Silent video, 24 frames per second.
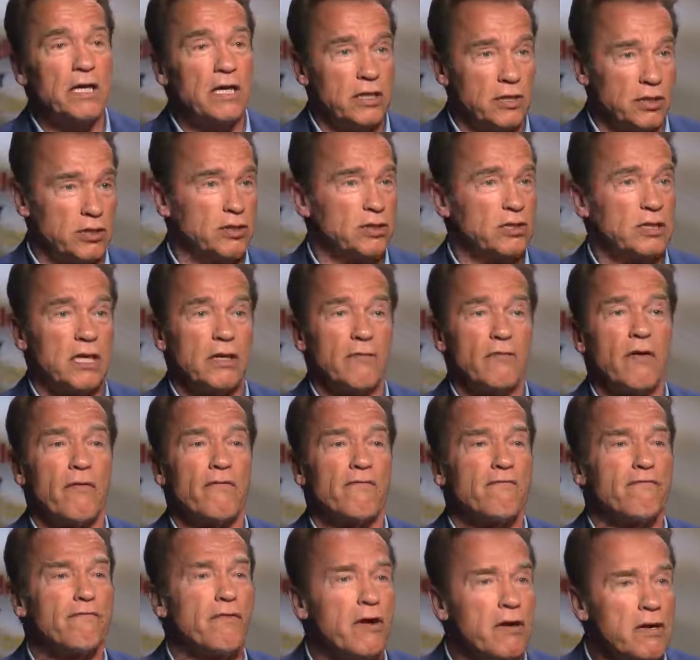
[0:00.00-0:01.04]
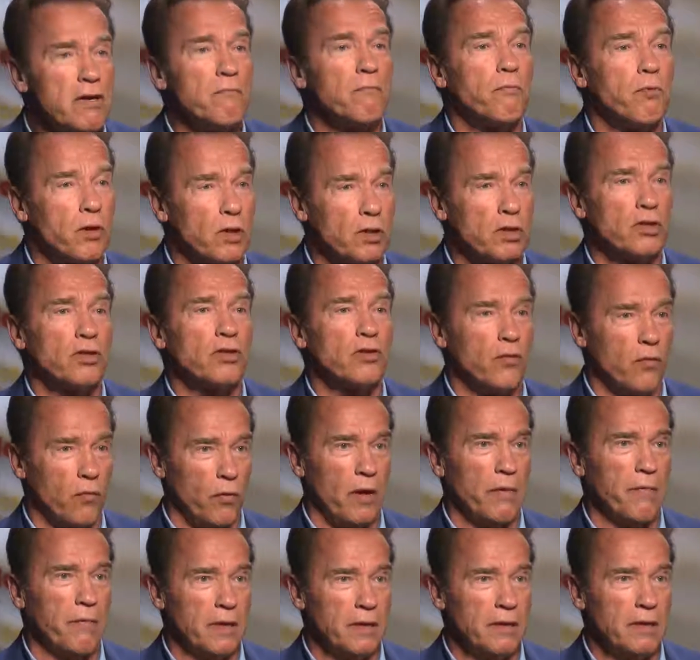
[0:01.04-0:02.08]
issues that were very important to
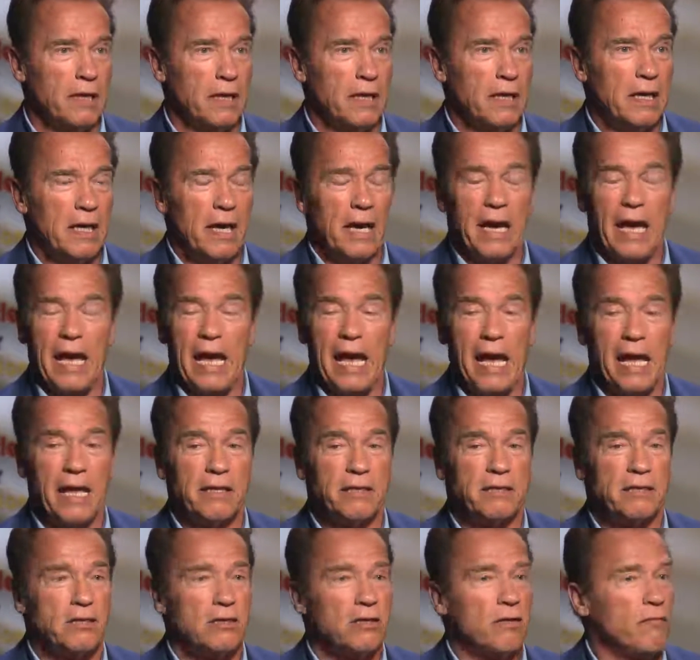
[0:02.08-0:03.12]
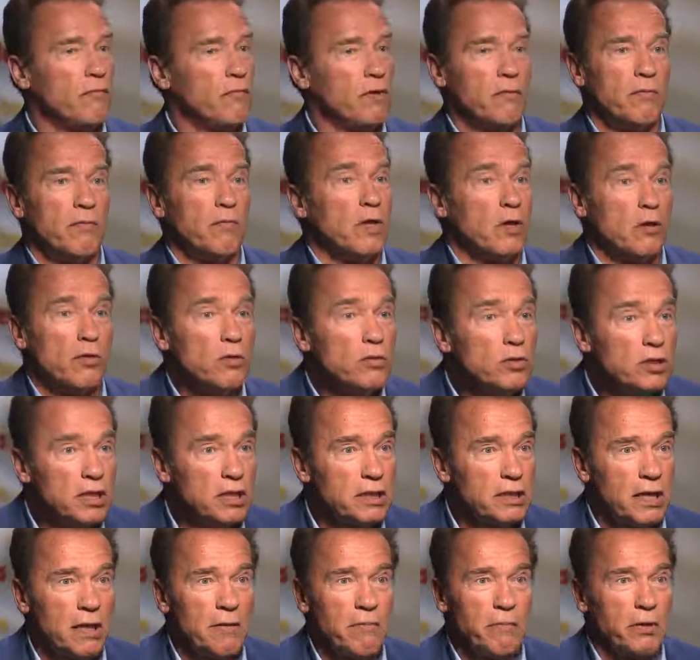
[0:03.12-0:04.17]
women, and we were losing
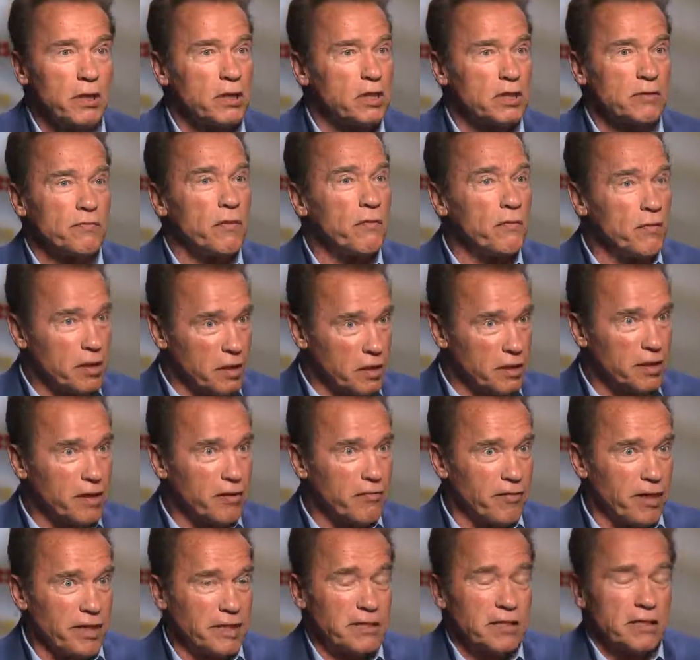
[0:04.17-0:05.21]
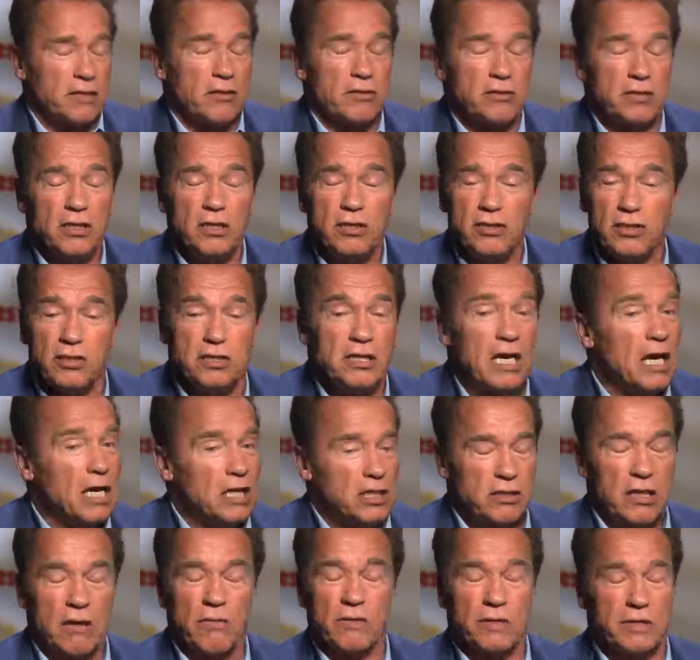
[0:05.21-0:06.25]
them because we were not addressing those issues.
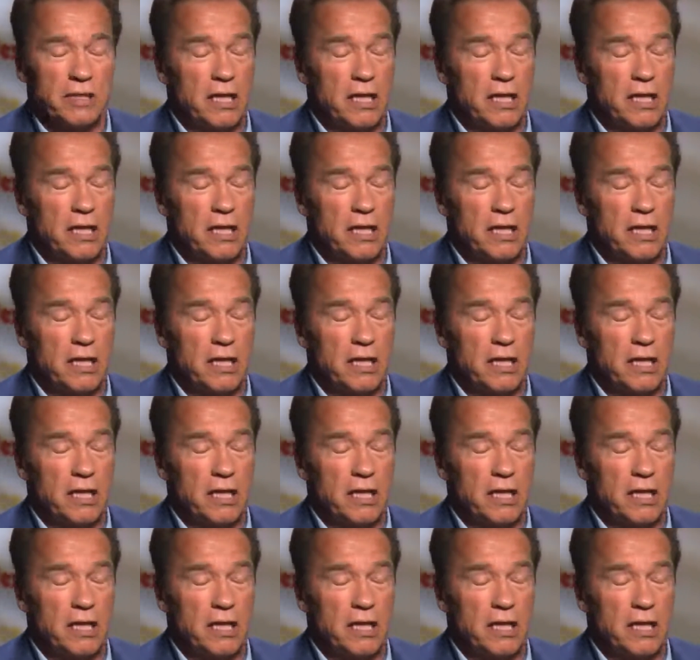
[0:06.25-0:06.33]
So I was